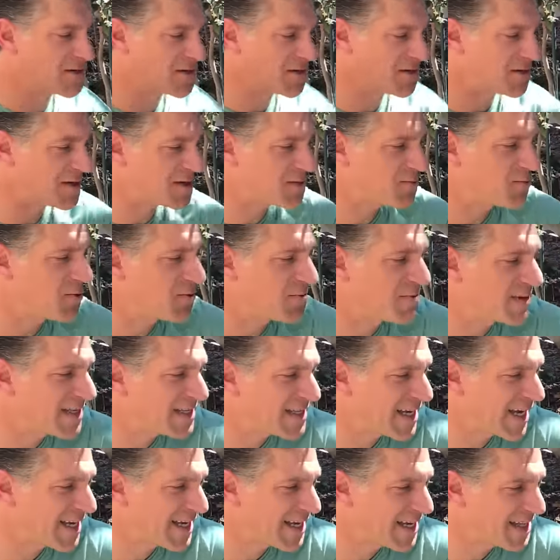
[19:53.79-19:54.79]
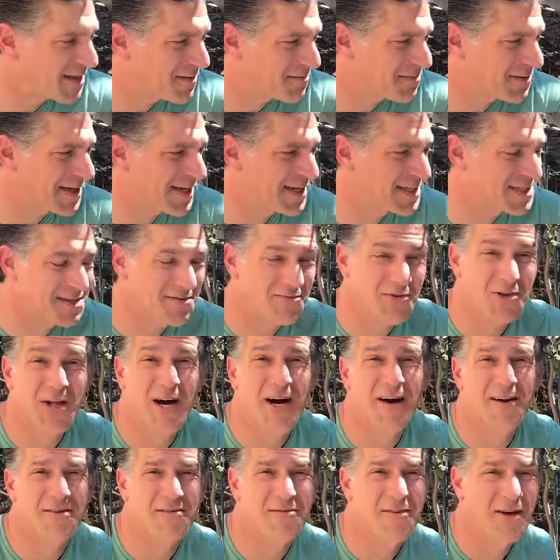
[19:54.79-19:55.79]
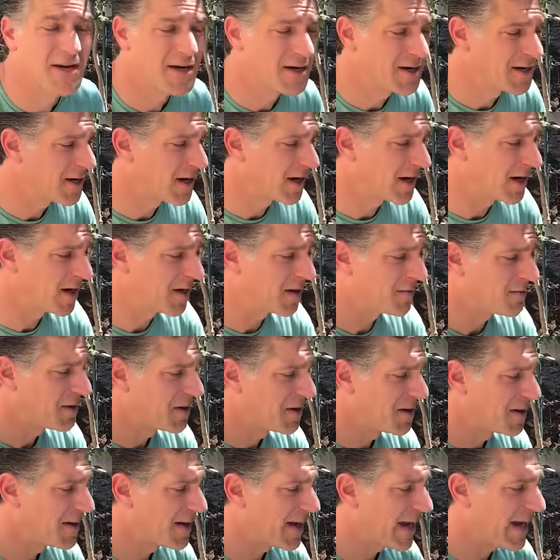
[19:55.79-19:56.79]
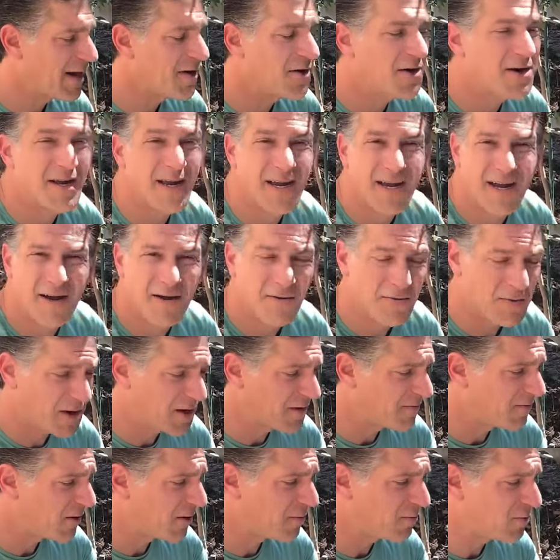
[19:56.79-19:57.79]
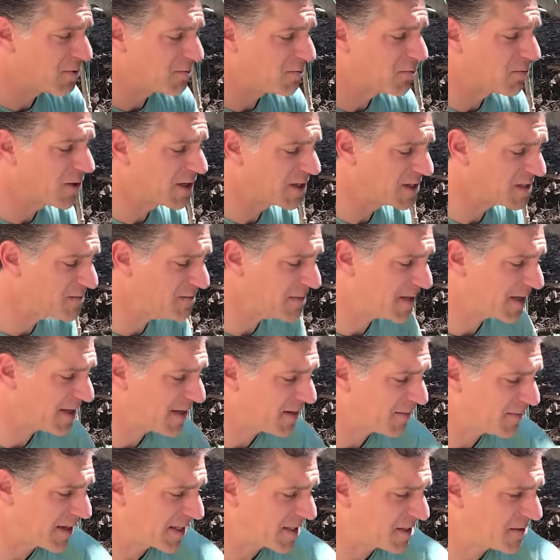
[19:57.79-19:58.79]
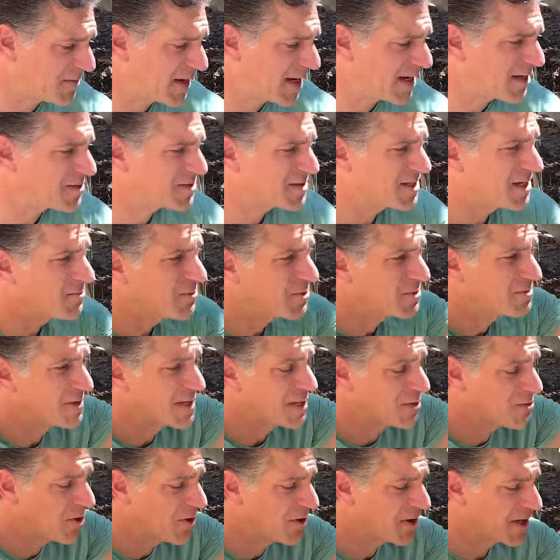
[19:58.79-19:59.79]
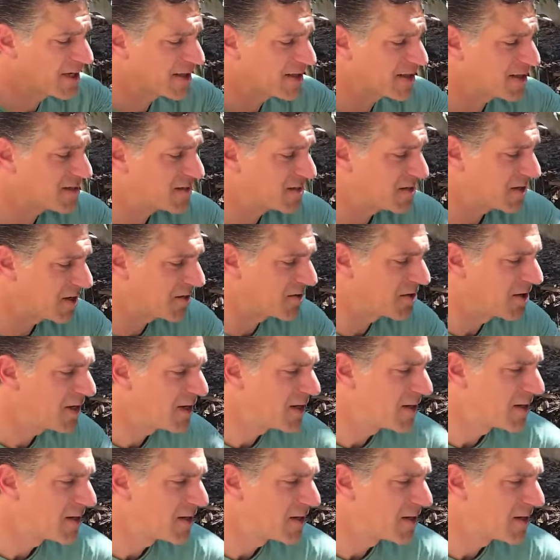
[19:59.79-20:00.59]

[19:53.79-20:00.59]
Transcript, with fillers: So this will be taking the place of a lot of um, area of what would once be my tomatoes that would be growing in this zone.